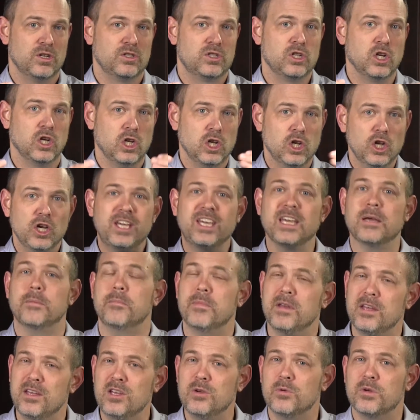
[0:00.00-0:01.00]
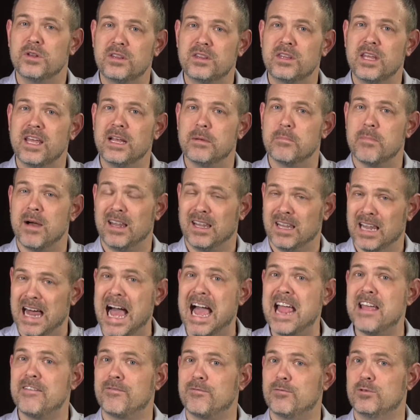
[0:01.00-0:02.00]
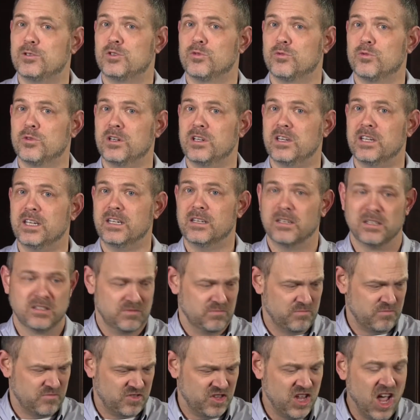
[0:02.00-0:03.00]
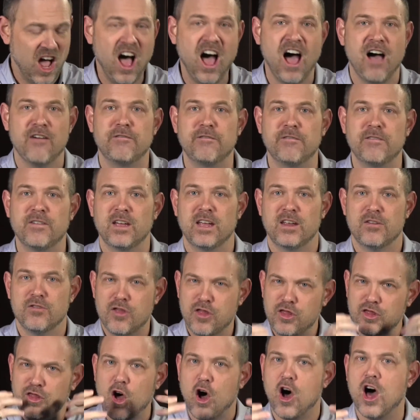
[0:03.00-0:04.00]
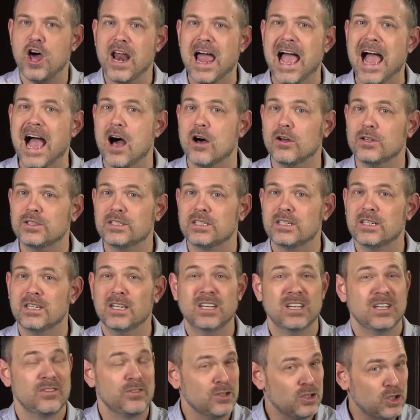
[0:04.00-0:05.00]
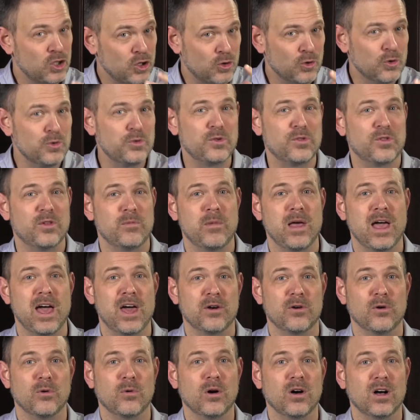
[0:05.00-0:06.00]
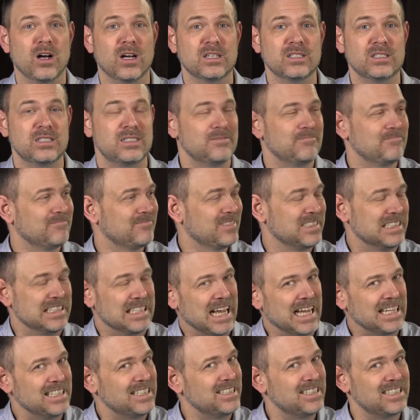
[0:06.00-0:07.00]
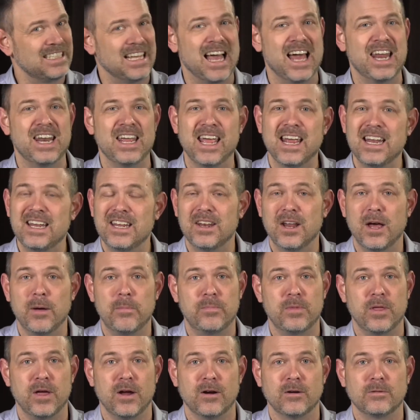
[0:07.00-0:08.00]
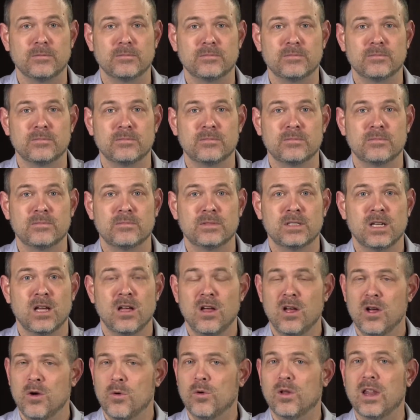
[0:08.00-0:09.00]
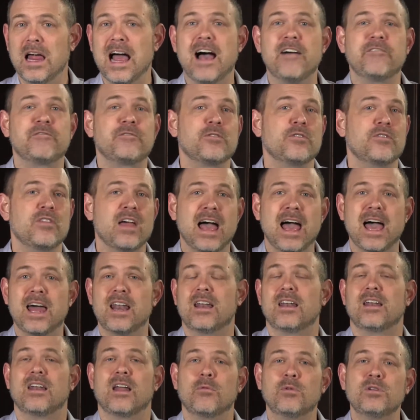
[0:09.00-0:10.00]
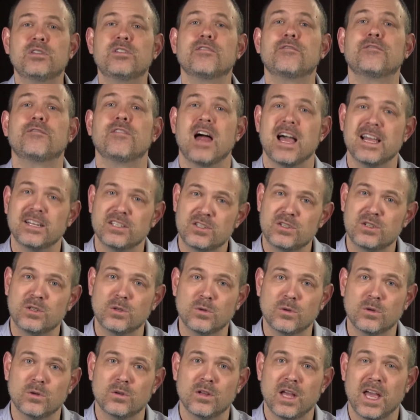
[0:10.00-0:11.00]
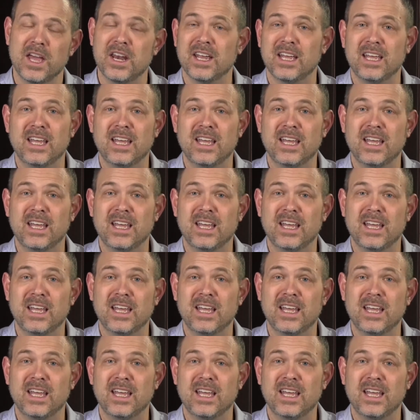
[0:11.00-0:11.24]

to look at me, you would think my life was really tough and thought out. The truth of the matter was, I just kind of ended up there. Well, after that, went to flight school. And